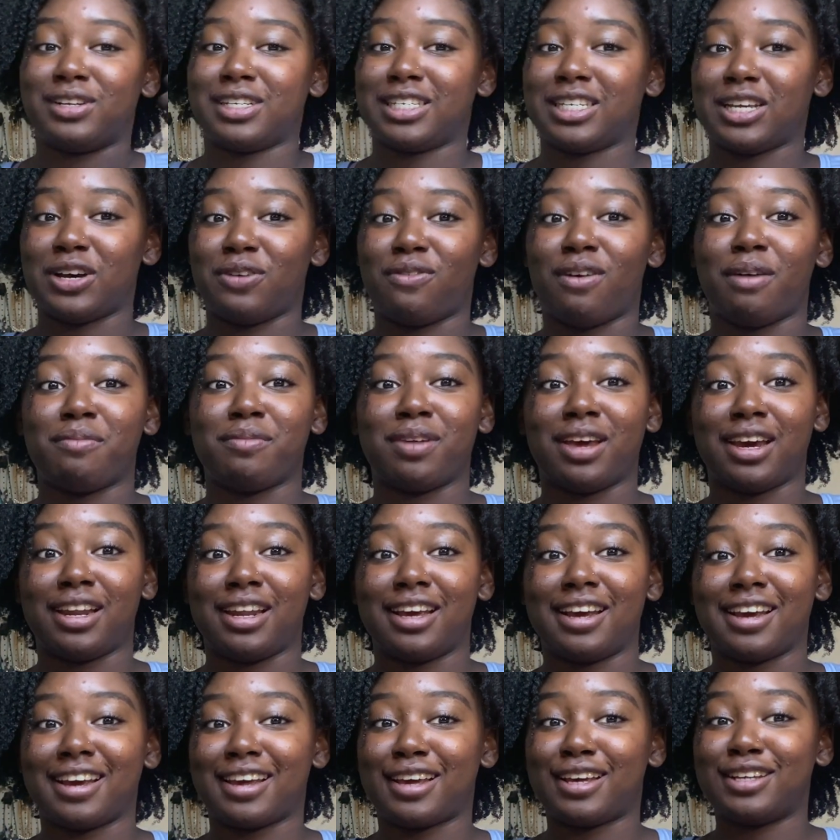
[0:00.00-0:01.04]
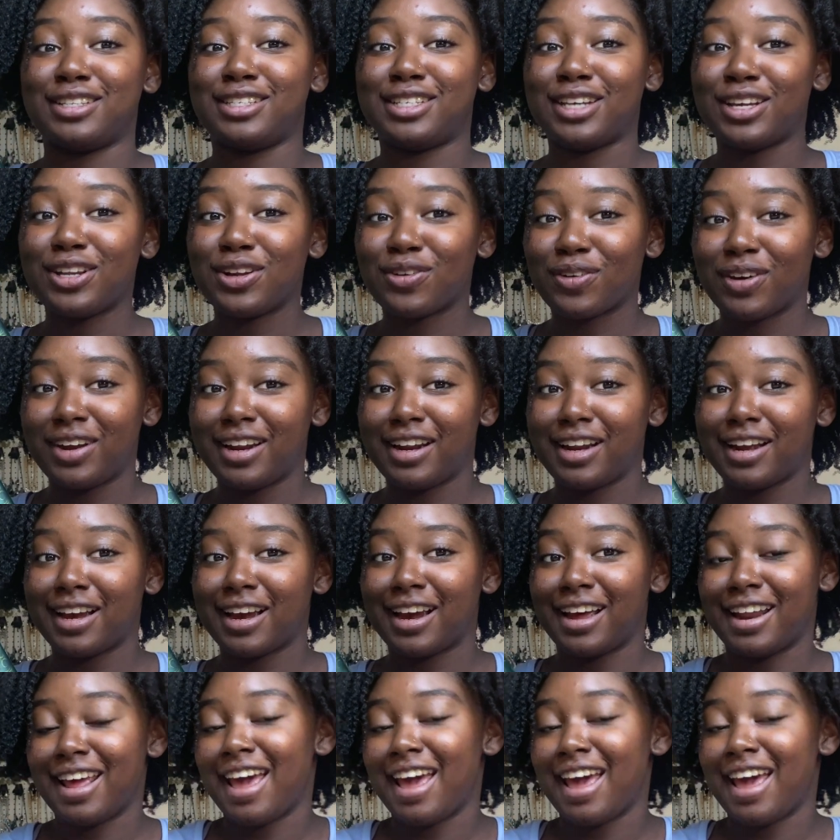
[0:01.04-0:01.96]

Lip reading: So I'm gonna continue reading it.